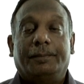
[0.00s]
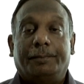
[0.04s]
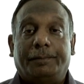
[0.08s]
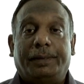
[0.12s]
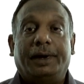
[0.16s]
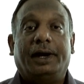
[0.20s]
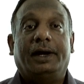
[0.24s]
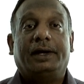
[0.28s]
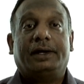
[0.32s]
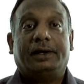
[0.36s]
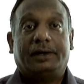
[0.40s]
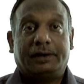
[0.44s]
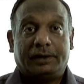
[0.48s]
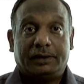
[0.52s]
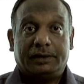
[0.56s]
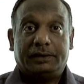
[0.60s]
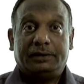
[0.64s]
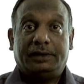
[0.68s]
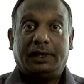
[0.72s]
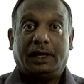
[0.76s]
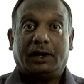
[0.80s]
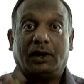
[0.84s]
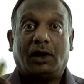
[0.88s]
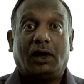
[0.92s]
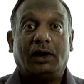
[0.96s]
But
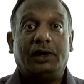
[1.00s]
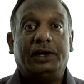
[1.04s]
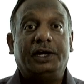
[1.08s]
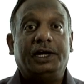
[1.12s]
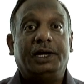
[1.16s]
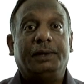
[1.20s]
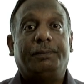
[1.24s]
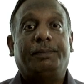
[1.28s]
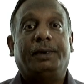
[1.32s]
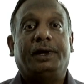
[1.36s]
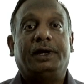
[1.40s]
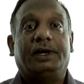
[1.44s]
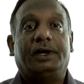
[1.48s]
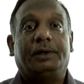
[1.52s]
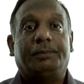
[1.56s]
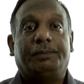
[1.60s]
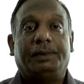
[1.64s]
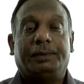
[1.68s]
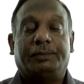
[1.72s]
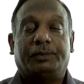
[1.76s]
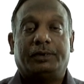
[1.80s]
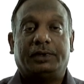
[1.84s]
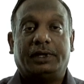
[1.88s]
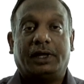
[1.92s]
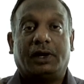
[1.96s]
they are all independent
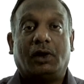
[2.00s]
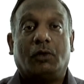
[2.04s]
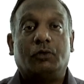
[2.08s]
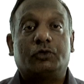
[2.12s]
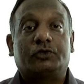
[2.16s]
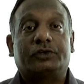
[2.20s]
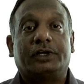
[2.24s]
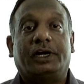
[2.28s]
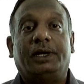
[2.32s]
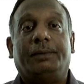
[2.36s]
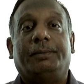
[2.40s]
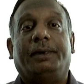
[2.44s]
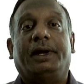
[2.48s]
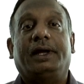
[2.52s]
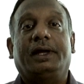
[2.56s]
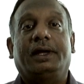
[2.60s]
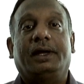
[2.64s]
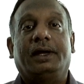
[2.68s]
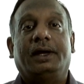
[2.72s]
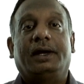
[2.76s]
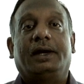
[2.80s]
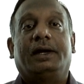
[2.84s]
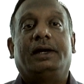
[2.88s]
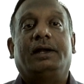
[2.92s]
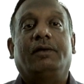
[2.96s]
people, they are outside my
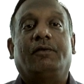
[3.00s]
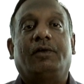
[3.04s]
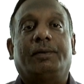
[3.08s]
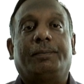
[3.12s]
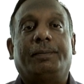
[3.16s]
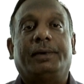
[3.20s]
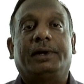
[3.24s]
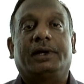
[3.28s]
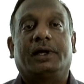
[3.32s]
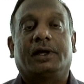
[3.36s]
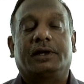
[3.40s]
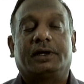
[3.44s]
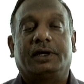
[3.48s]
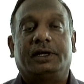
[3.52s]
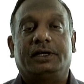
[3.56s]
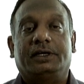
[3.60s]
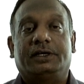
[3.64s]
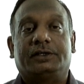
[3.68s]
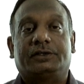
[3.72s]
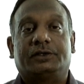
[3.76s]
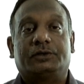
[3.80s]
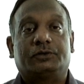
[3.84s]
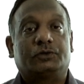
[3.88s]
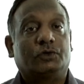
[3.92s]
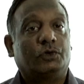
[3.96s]
development
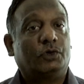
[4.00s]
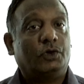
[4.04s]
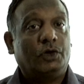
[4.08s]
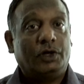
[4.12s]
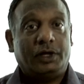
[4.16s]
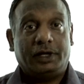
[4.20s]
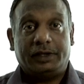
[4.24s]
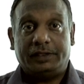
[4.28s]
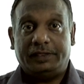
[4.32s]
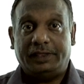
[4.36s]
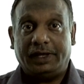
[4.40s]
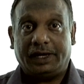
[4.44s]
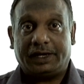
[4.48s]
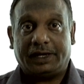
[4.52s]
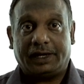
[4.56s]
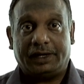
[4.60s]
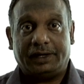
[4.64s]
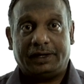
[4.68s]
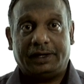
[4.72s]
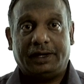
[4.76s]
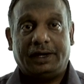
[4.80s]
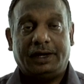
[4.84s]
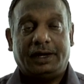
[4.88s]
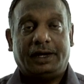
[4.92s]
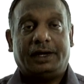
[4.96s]
organization. So they
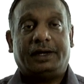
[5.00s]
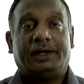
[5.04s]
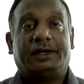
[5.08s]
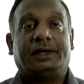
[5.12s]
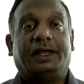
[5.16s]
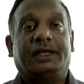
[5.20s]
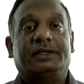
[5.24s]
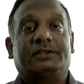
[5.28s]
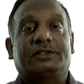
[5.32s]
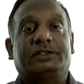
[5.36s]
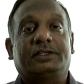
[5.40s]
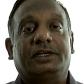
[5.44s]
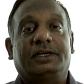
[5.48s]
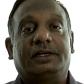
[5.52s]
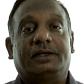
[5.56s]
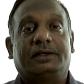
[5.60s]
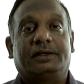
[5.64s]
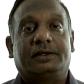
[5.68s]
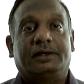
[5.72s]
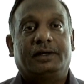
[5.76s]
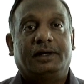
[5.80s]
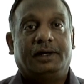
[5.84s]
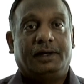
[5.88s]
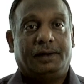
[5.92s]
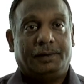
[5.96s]
can test
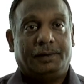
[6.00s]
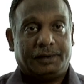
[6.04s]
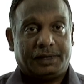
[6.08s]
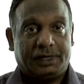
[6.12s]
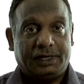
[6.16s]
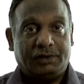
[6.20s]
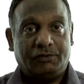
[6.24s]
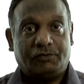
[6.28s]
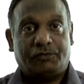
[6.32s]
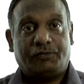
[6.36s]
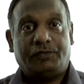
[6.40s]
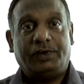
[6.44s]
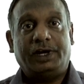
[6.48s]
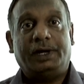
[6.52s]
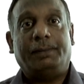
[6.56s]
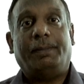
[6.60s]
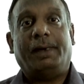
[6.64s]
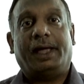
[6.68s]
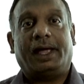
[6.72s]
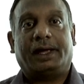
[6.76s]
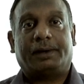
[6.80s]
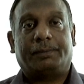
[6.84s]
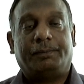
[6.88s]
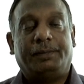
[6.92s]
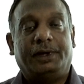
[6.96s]
it, give
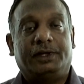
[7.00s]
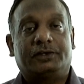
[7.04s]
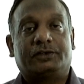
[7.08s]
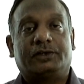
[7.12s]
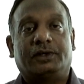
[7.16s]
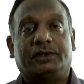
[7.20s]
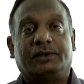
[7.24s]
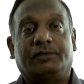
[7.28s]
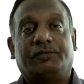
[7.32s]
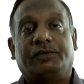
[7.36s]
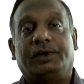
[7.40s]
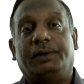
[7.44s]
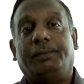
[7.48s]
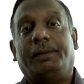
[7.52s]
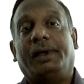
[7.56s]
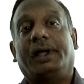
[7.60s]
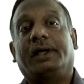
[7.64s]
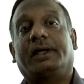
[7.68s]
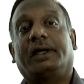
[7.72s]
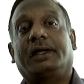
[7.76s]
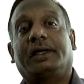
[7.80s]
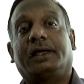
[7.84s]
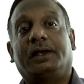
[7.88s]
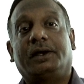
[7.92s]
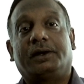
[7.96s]
feedback. Based on the
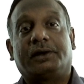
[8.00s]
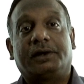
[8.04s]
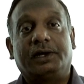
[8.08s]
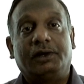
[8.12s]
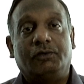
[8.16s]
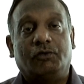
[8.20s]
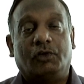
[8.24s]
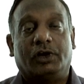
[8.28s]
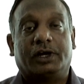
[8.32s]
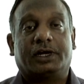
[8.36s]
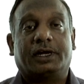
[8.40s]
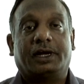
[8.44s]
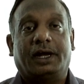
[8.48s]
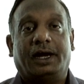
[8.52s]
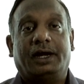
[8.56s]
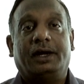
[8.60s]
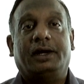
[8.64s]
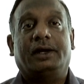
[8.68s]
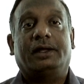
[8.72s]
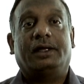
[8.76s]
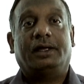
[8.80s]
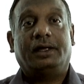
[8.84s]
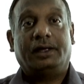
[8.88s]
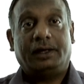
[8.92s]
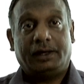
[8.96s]
feedback, I can rework
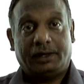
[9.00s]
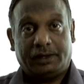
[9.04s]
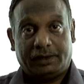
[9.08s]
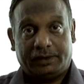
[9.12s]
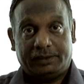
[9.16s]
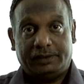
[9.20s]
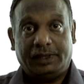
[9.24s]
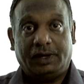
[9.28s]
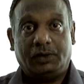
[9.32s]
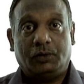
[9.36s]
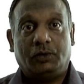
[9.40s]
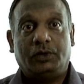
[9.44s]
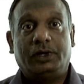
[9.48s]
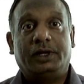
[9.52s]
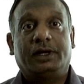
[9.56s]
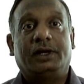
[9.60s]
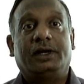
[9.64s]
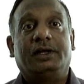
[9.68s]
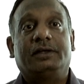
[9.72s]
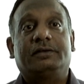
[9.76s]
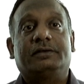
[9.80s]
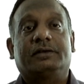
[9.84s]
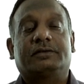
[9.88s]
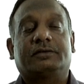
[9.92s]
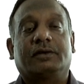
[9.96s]
and then only
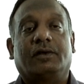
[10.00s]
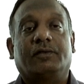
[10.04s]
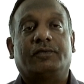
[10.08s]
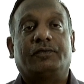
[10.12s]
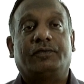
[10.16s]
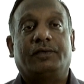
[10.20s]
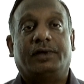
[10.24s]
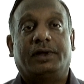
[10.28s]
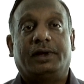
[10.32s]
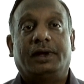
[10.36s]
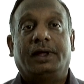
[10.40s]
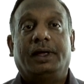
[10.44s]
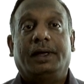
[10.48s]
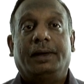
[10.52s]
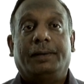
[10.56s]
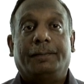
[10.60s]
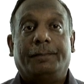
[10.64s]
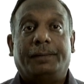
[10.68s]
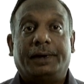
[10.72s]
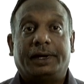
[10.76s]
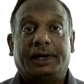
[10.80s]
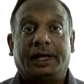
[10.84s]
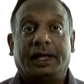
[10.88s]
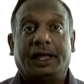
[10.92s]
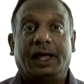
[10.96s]
release the software.
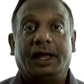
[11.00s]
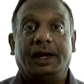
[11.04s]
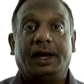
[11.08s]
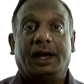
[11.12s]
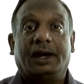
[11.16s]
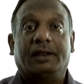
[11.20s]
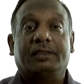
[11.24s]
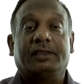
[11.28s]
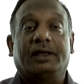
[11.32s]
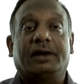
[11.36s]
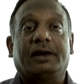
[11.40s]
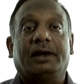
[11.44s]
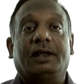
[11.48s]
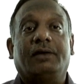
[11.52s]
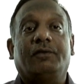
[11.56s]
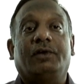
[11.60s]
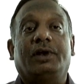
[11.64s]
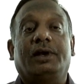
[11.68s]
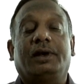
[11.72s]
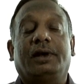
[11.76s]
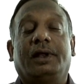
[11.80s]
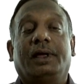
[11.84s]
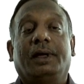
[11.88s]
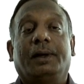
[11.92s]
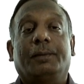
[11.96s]
But again, another
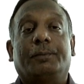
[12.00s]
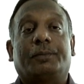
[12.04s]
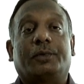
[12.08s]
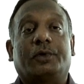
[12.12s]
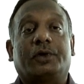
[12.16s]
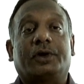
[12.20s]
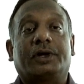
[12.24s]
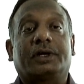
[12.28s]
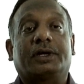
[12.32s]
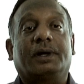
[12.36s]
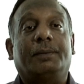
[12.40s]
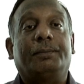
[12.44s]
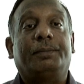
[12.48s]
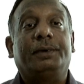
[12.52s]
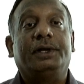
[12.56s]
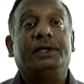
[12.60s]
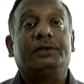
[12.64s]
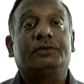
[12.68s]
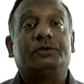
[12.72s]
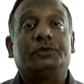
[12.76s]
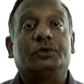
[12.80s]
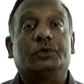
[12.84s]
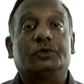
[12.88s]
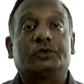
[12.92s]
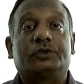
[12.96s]
level product
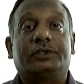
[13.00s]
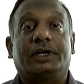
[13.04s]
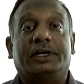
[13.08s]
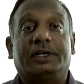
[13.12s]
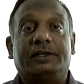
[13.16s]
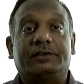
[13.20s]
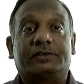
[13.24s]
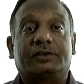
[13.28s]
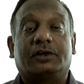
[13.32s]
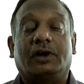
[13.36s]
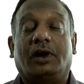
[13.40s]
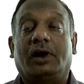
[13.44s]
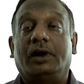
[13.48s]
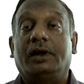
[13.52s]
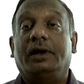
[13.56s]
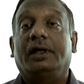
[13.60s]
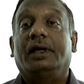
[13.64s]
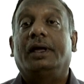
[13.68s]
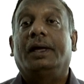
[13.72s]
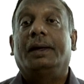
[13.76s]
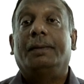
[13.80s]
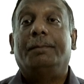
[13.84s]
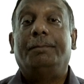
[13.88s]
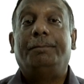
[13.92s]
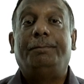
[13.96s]
companies use, that is called
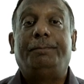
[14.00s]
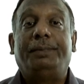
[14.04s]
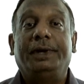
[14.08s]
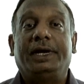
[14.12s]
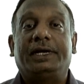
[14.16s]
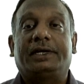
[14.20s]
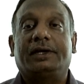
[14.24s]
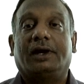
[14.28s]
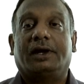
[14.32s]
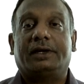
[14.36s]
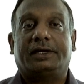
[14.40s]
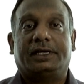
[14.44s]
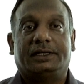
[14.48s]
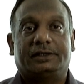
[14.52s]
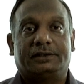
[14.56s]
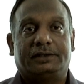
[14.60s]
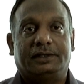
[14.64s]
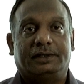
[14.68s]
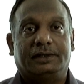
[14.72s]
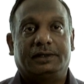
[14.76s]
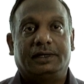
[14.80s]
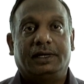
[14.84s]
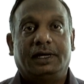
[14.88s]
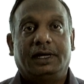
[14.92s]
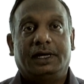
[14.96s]
beta
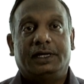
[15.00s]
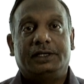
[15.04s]
testing.